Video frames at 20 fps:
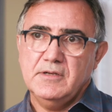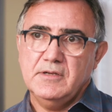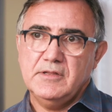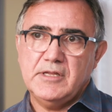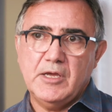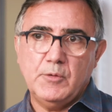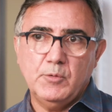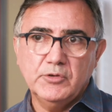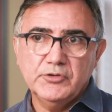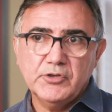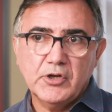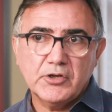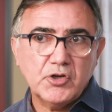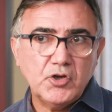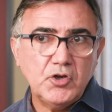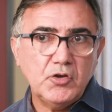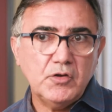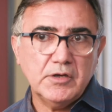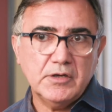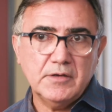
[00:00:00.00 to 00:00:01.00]
They will not
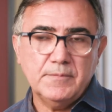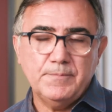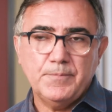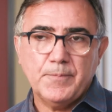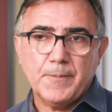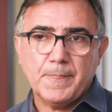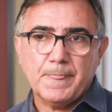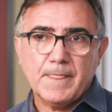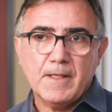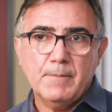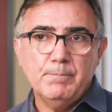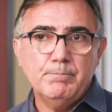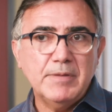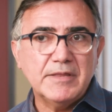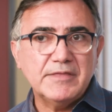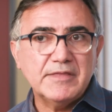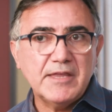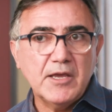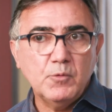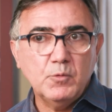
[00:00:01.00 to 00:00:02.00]
cure,
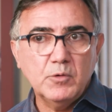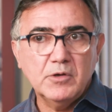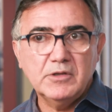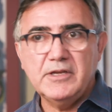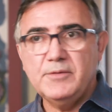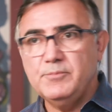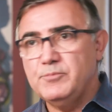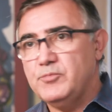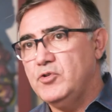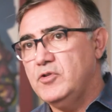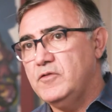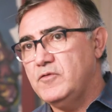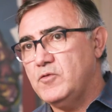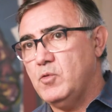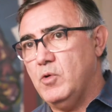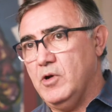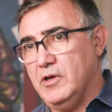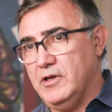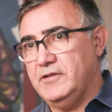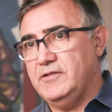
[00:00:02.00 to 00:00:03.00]
but they will improve
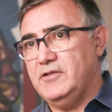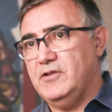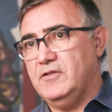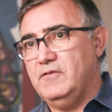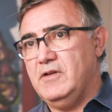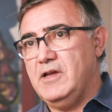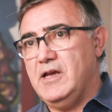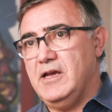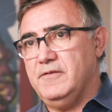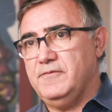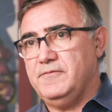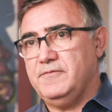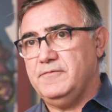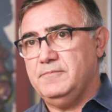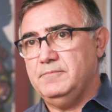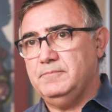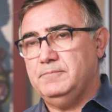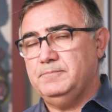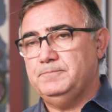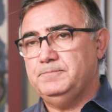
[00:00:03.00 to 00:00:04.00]
quality of life.
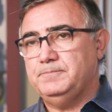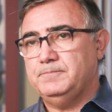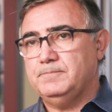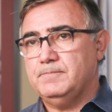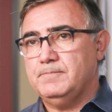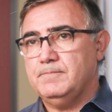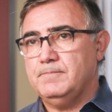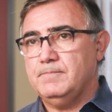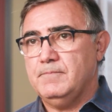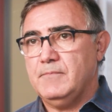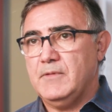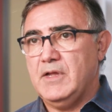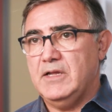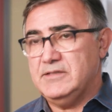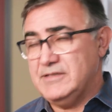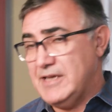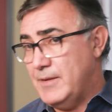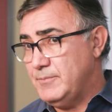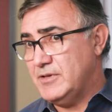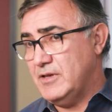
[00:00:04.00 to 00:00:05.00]
And
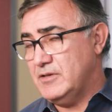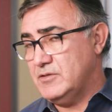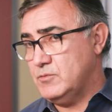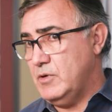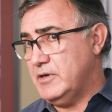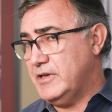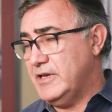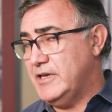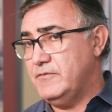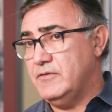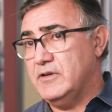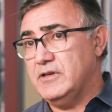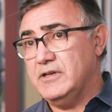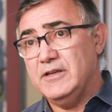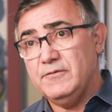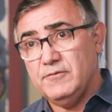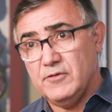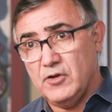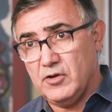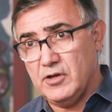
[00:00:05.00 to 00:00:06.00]
sometimes one can even
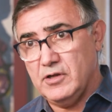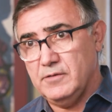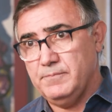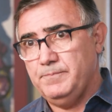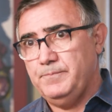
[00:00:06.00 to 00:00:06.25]
live longer.